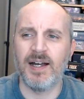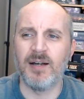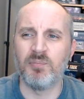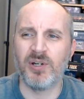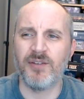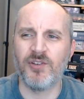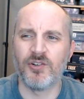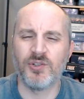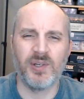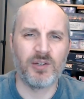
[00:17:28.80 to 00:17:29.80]
But if
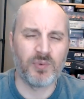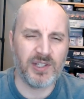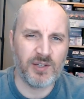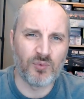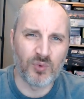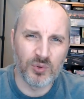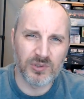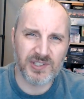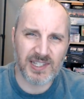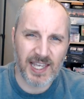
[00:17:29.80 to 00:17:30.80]
you're doing a really
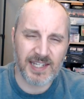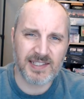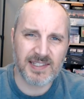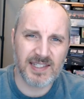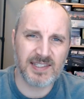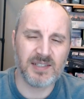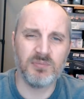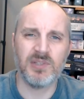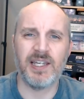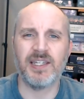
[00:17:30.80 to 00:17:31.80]
rules-light
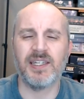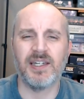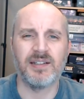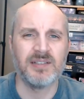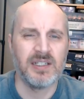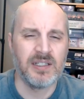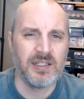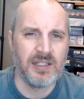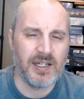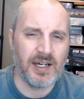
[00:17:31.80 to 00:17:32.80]
system like
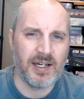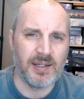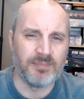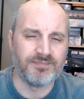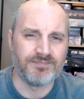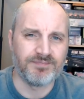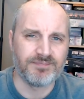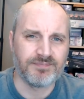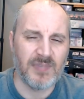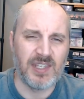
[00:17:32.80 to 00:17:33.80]

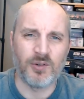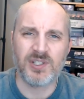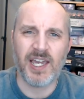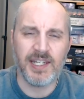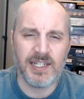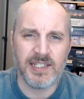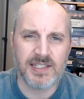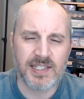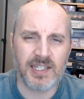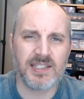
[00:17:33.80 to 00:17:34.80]
you know, Tiny
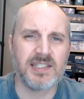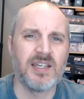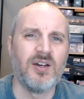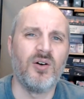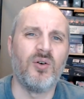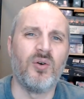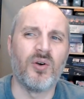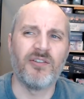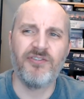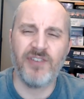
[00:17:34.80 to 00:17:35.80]
D6
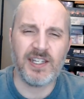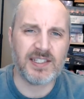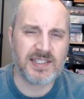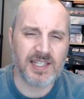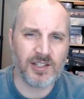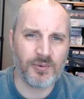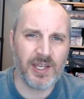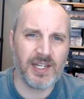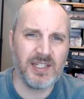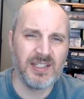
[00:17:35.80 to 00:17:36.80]
or Fate
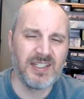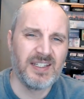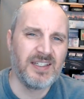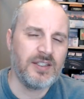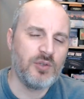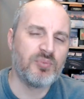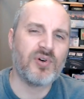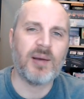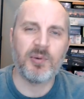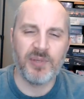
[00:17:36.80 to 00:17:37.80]
Accelerated, you
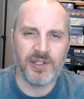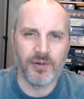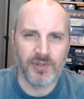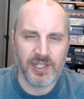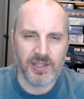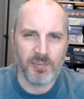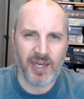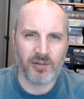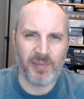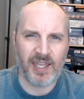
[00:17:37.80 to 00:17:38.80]
probably don't need the
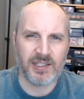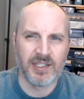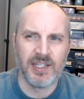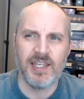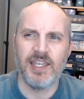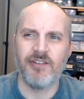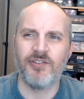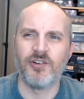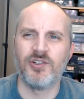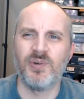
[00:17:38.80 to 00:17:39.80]
battle mat.
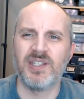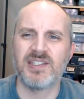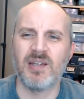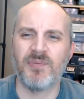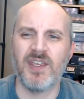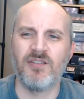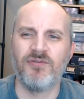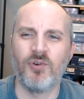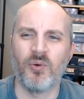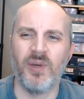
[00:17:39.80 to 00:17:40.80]
If you're doing something
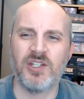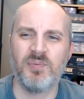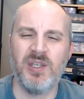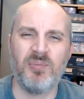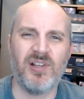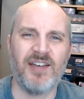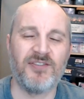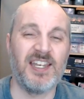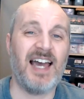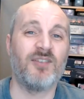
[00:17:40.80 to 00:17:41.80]
for which people have
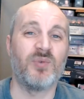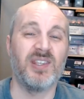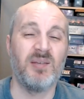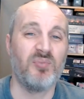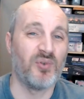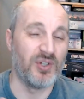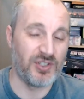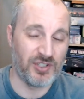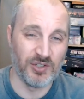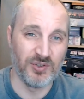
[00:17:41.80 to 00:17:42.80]
not really
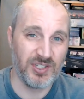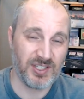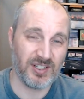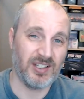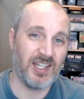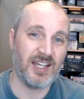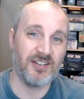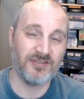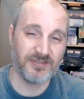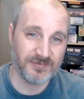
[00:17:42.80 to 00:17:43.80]
produced a lot of,